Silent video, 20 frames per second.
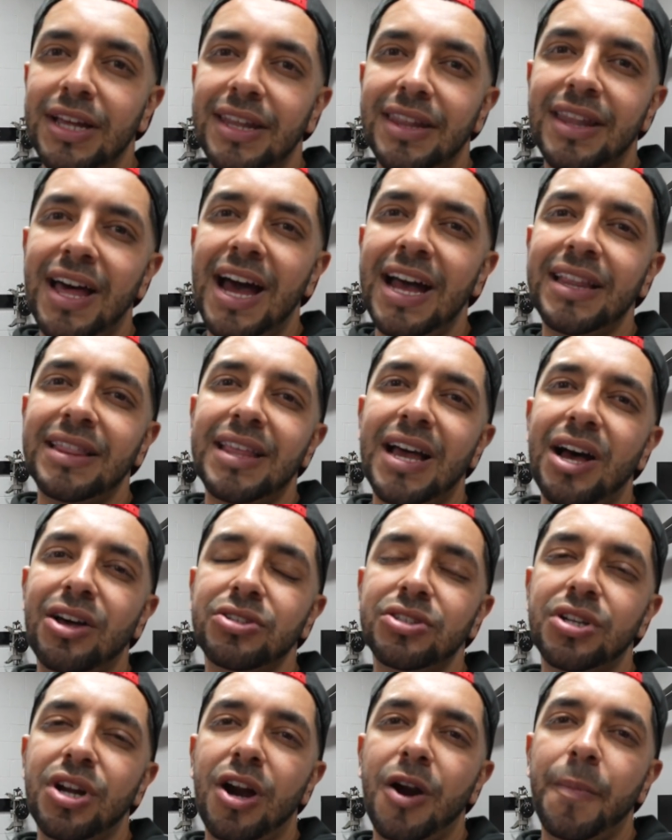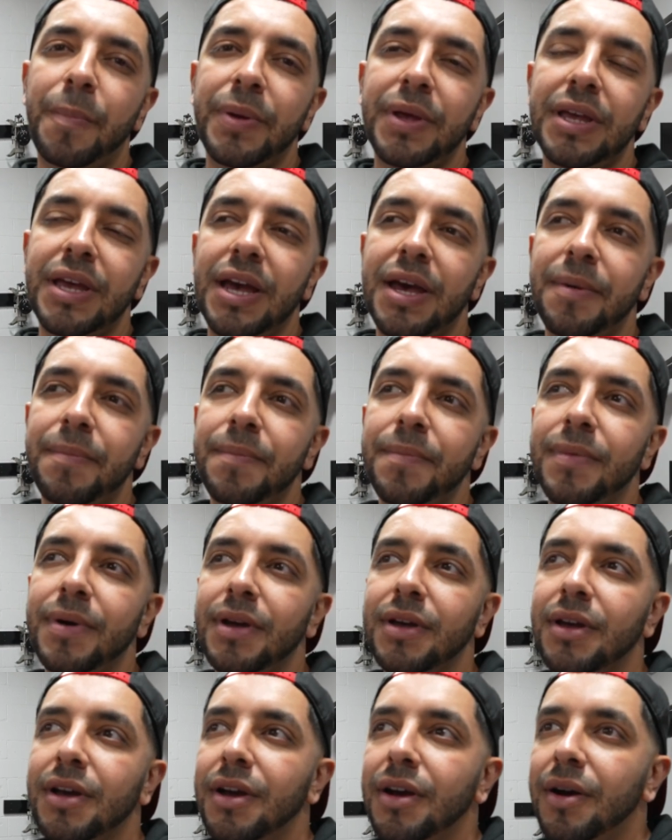9,000
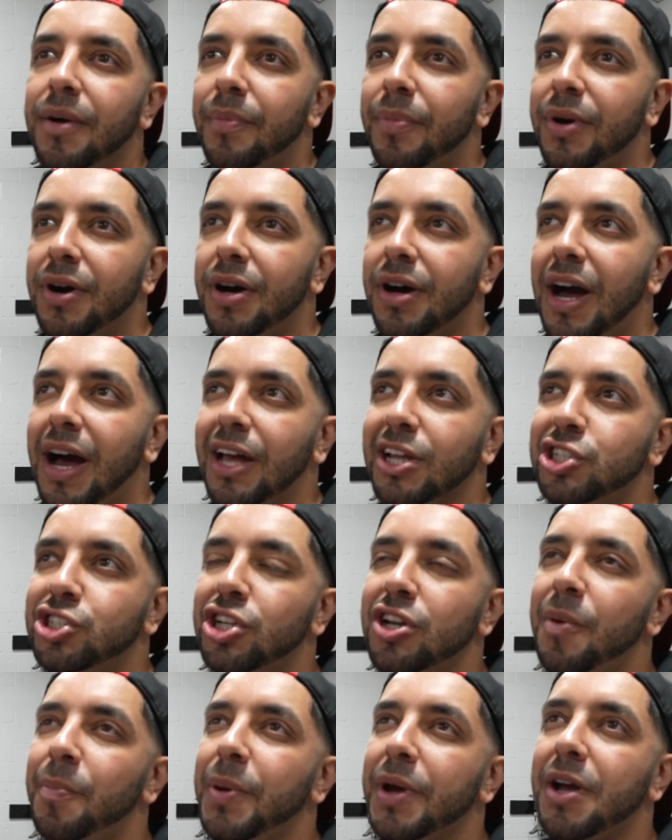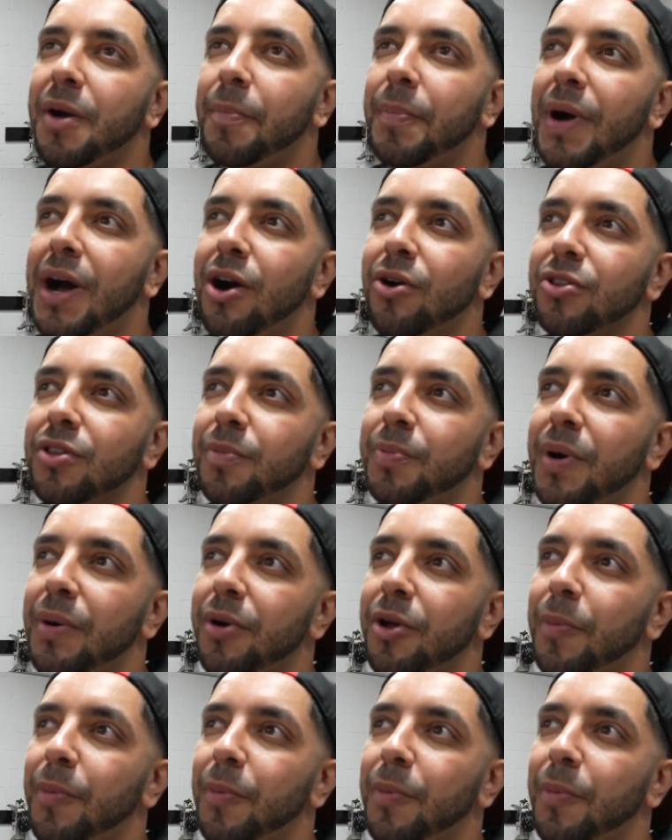RPM, but it shouldn't pick up power with the pump.